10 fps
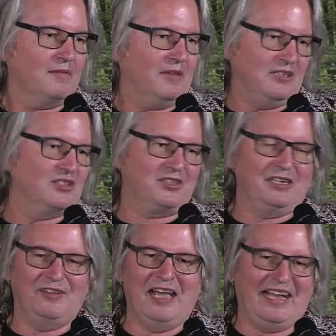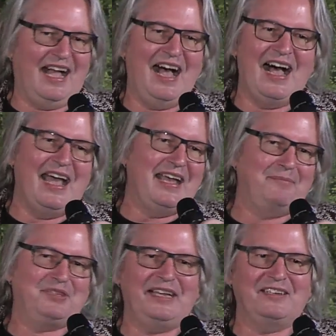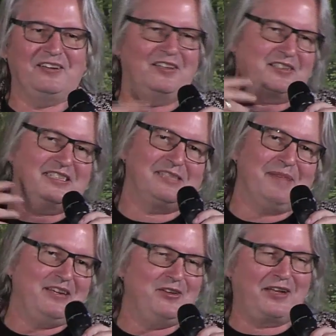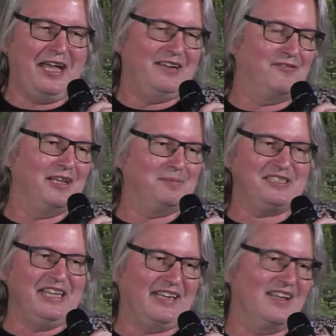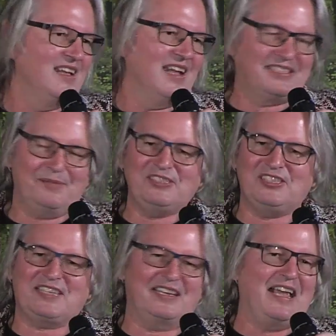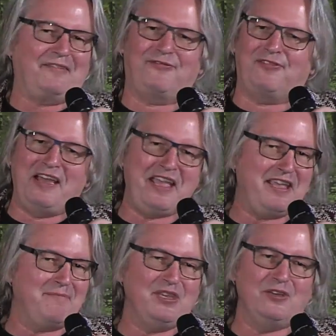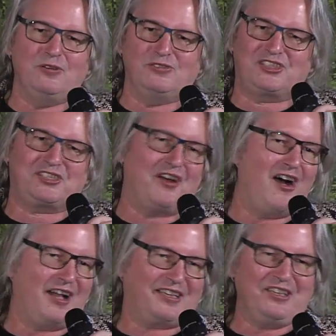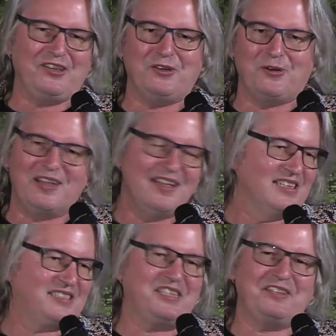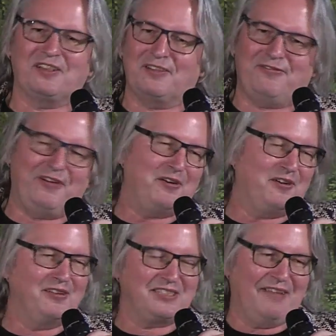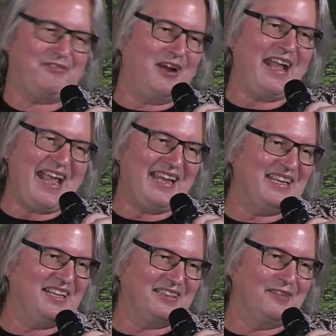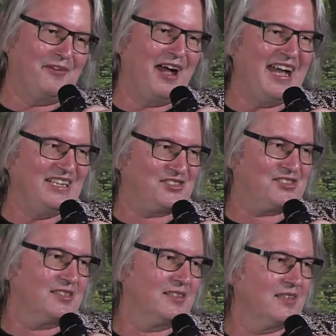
You're just sort of like, hi, I'm Taylor, look, this is my new kind of lipstick. And somebody's just gonna like flame you, stalk you, steal the photos off your handheld device.